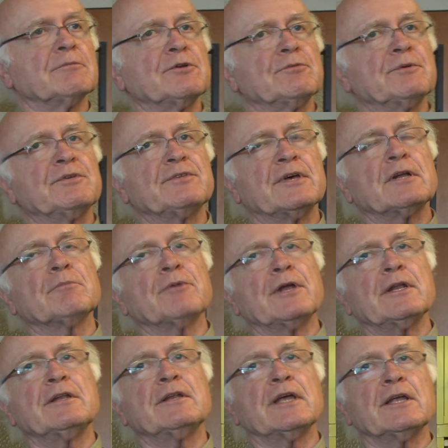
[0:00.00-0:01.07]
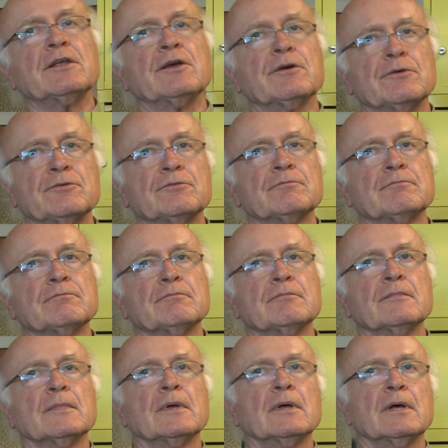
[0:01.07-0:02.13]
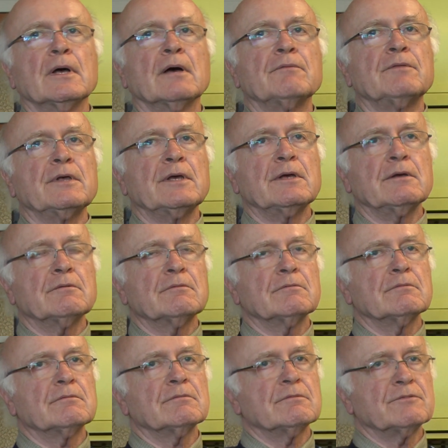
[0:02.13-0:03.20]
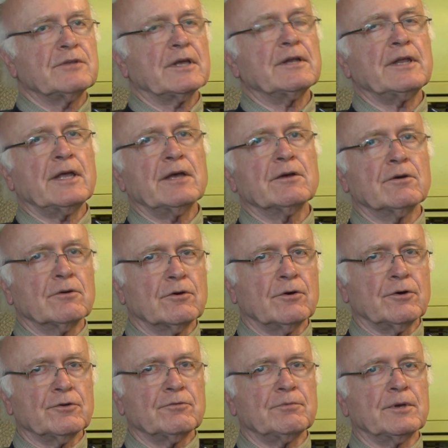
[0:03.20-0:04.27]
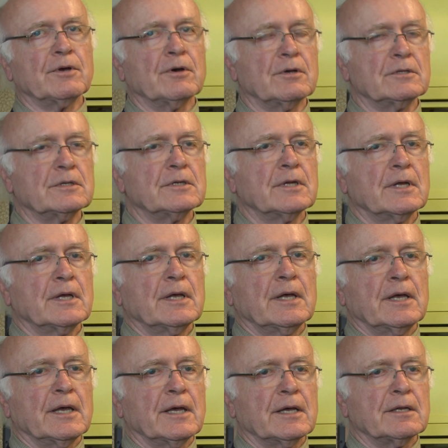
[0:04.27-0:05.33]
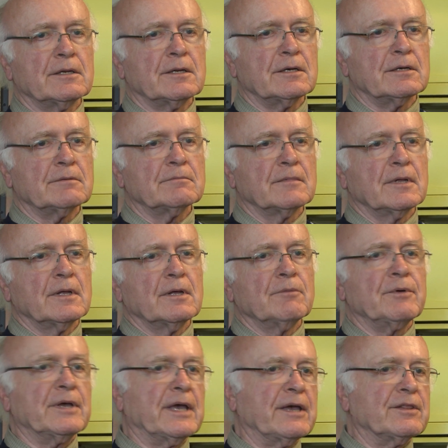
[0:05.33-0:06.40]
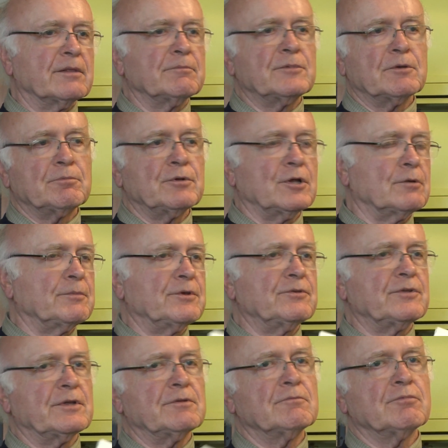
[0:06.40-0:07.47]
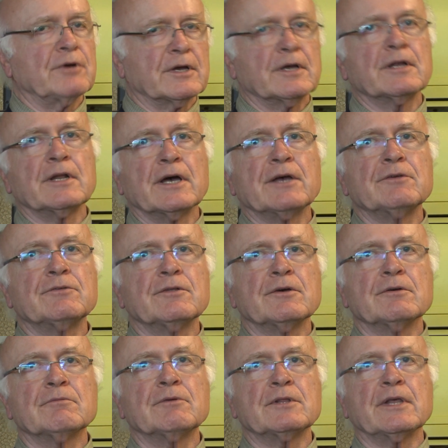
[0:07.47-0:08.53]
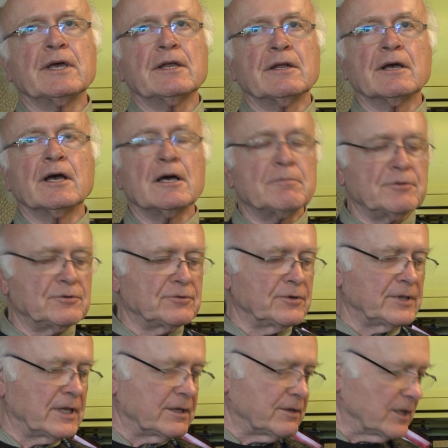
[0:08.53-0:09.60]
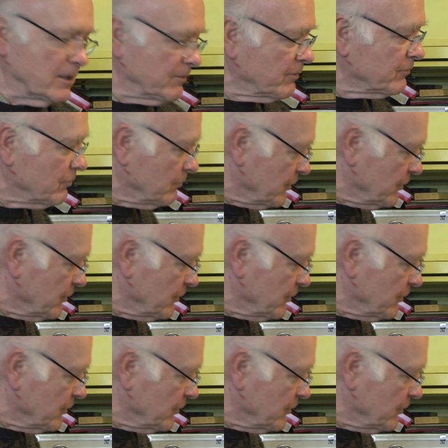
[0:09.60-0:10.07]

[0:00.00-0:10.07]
in which we celebrated 10 years of the San Diego course, we called it. And we gave them diplomas that recognized what they had accomplished during that time. It was a